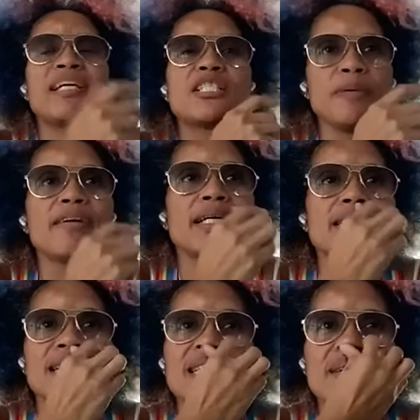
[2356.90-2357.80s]
I'm
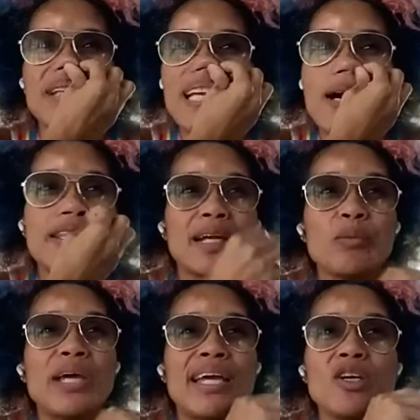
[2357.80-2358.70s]
experiencing something now
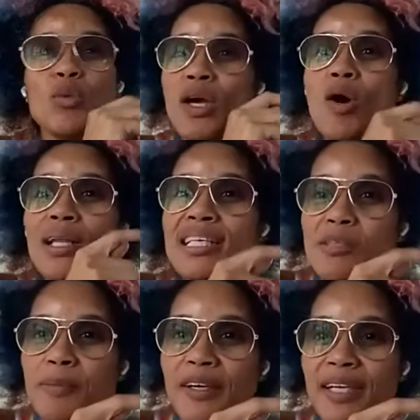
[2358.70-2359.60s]
that I know we all
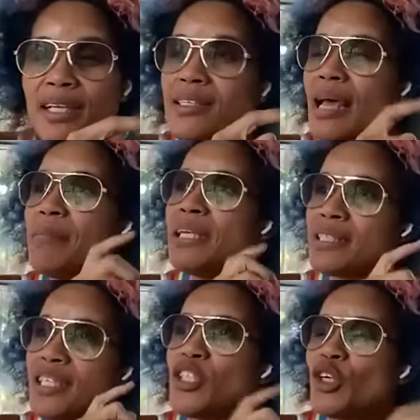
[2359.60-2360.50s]
experience. I'm
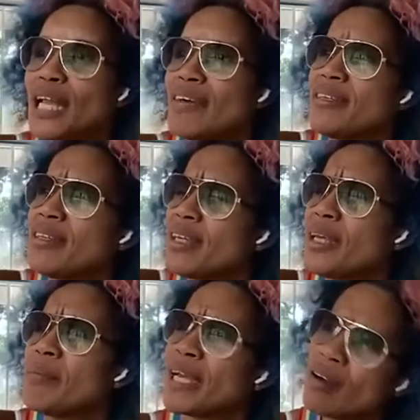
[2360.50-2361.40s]
listening to your life and
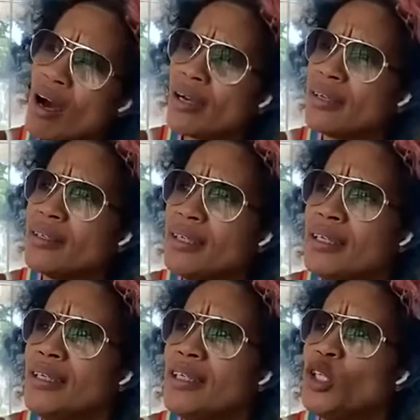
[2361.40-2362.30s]
thinking, my God,
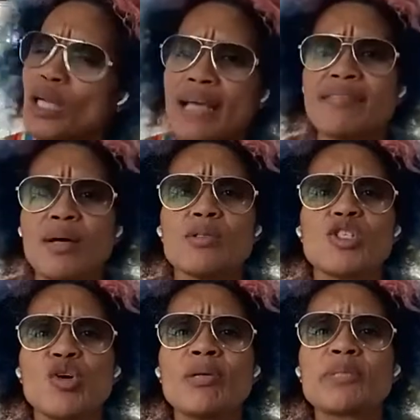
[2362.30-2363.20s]
your life
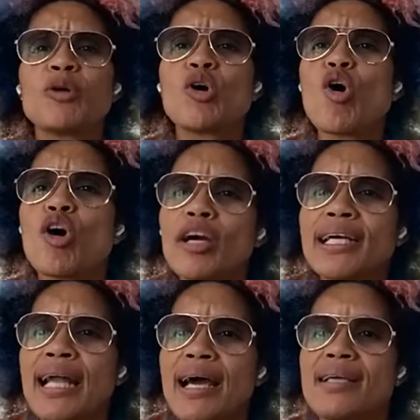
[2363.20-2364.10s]
sounds so much more
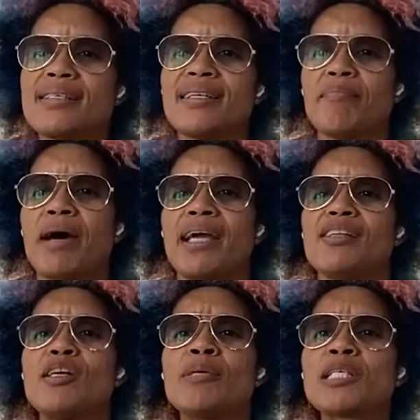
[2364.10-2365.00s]
organized than
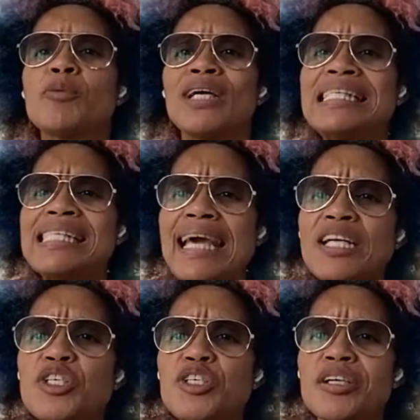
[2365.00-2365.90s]
mine, so much more
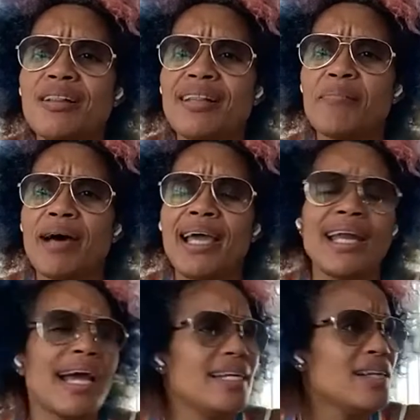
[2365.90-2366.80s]
intentional than
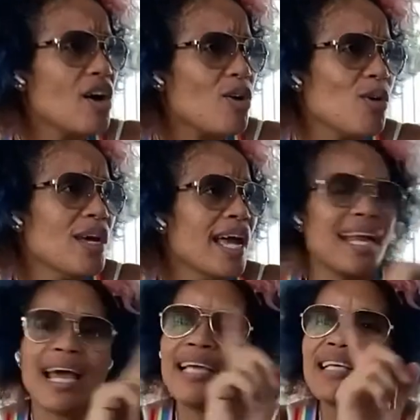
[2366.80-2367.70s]
mine. I know.
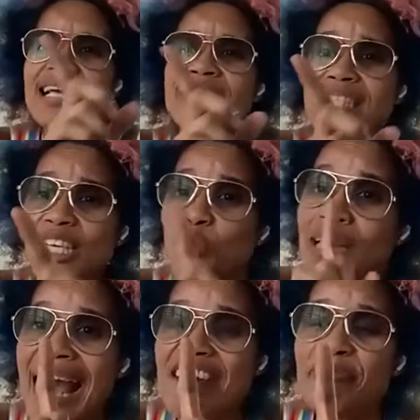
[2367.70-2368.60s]
And I see
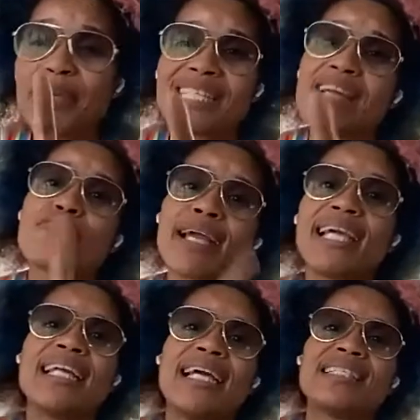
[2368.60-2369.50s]
you laugh because I
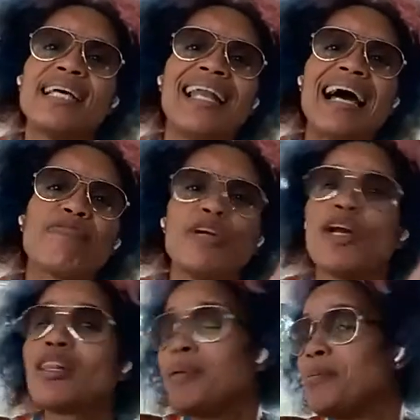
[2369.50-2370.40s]
recognize that laugh
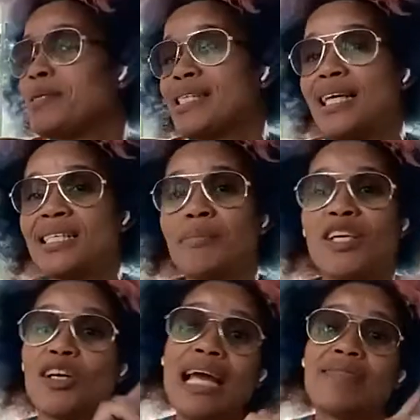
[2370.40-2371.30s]
when other people say to
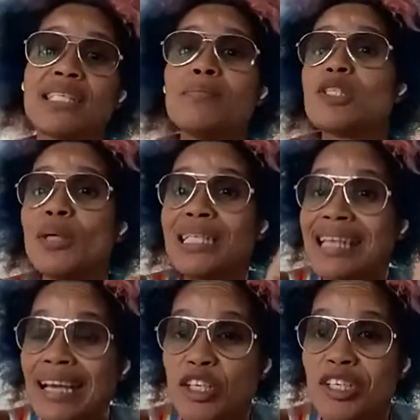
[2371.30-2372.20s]
me, your life seems so
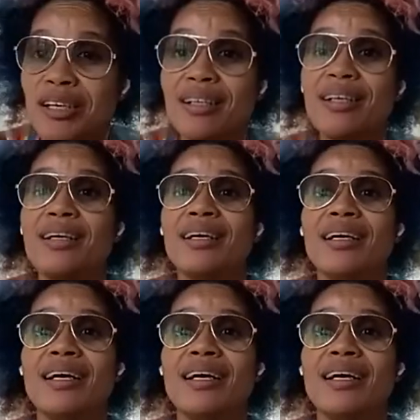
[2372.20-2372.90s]
intentional.